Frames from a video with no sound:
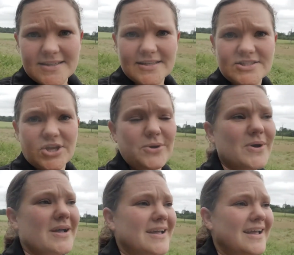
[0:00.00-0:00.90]
So
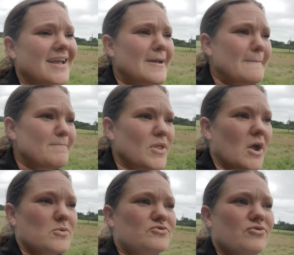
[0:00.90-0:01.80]

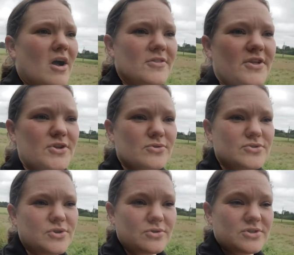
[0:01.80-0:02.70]
I would rather your
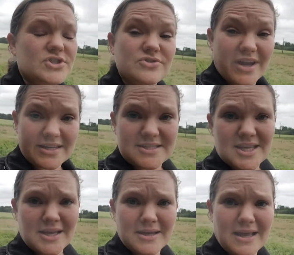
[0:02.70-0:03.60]
dog stress
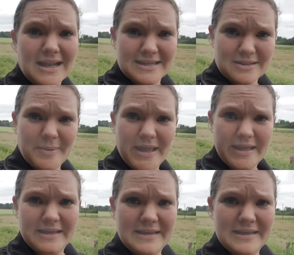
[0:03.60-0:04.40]
a little bit